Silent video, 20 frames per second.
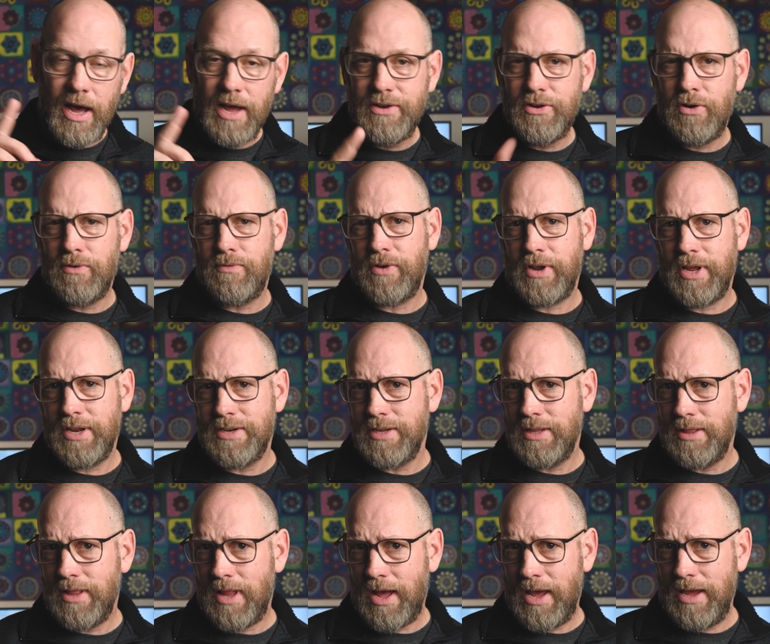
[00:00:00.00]
Don't forget to
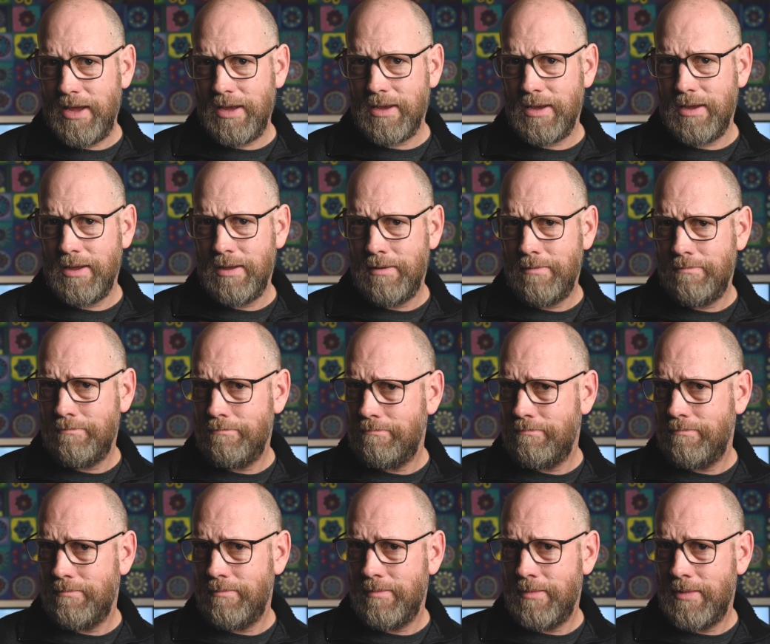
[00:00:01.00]
like,
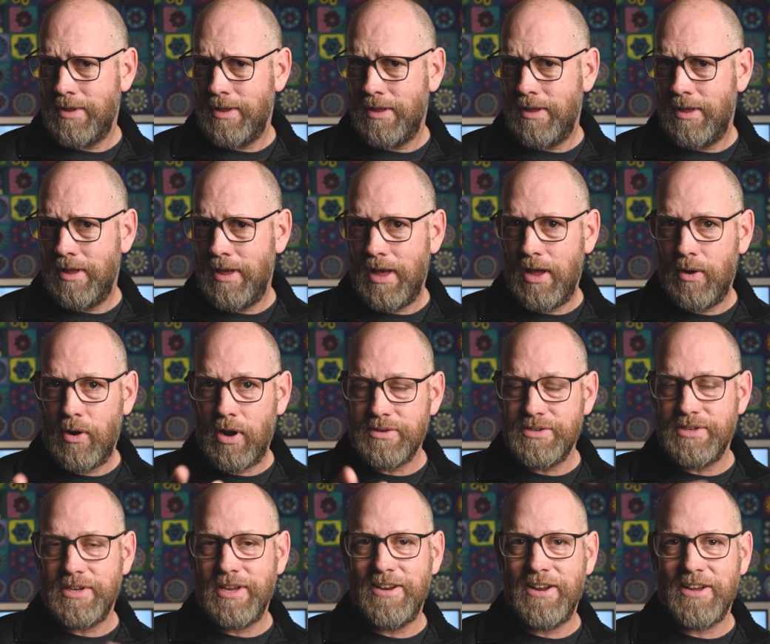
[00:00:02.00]
and I'll
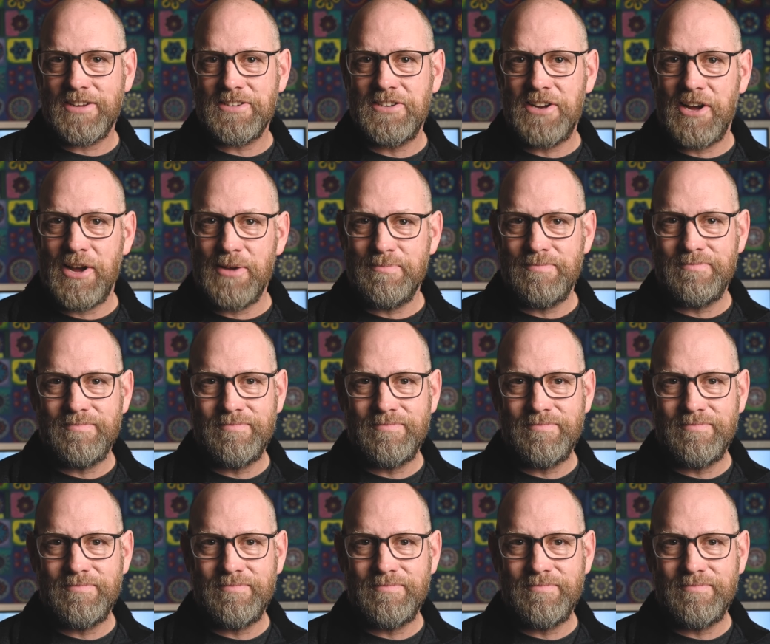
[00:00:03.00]
see you next time.